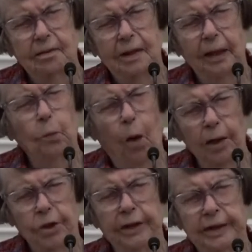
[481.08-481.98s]
in
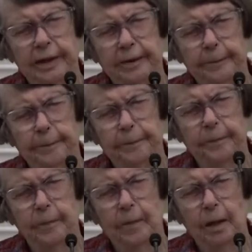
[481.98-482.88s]
Washington,
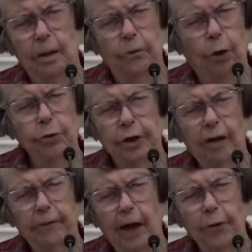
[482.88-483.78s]
those, our
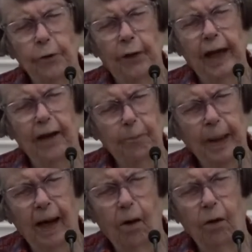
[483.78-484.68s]
Father, that have
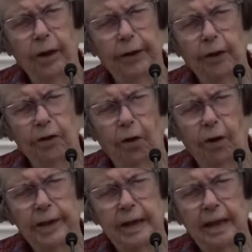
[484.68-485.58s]
power and
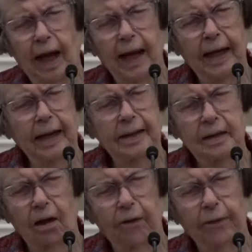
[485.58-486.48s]
authority. I
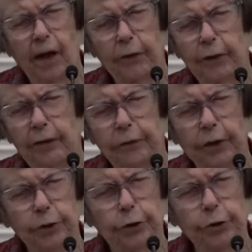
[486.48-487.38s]
ask, our Father, if
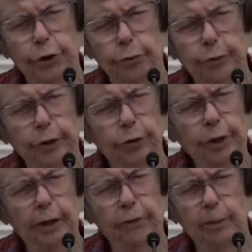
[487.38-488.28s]
they're your children, you'll
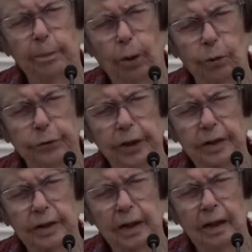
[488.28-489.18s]
give them
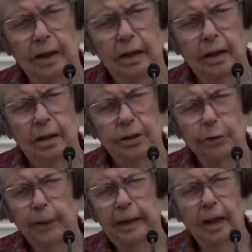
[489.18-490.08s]
boldness to
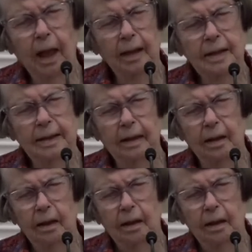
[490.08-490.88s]
realize that